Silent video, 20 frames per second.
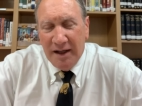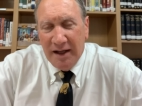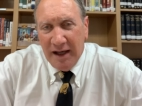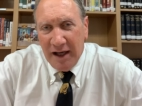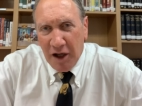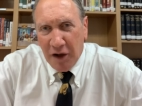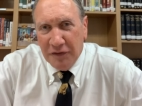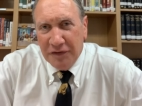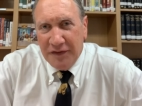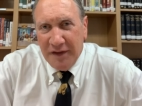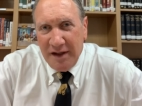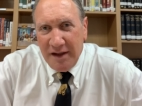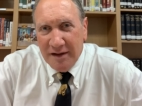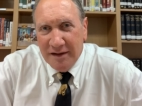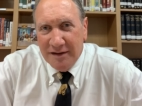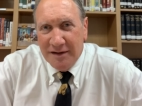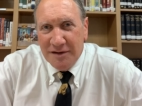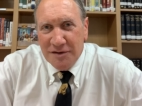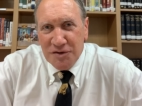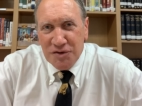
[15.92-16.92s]
healthy,
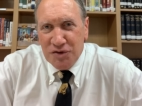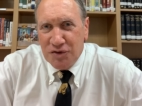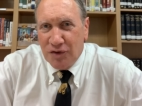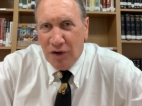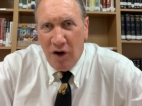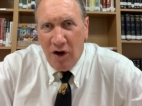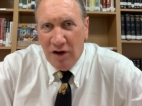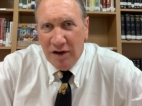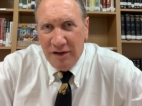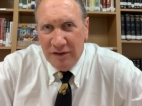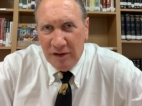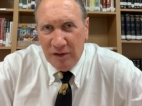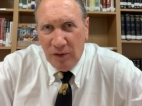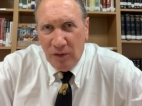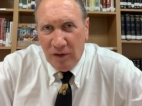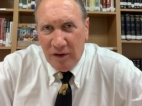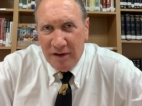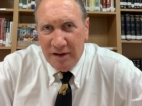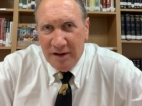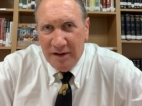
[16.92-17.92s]
strong in the
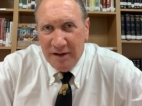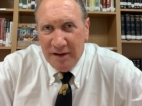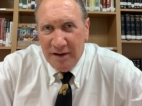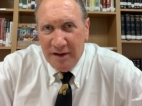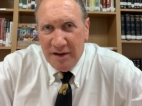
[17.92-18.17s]
Lord.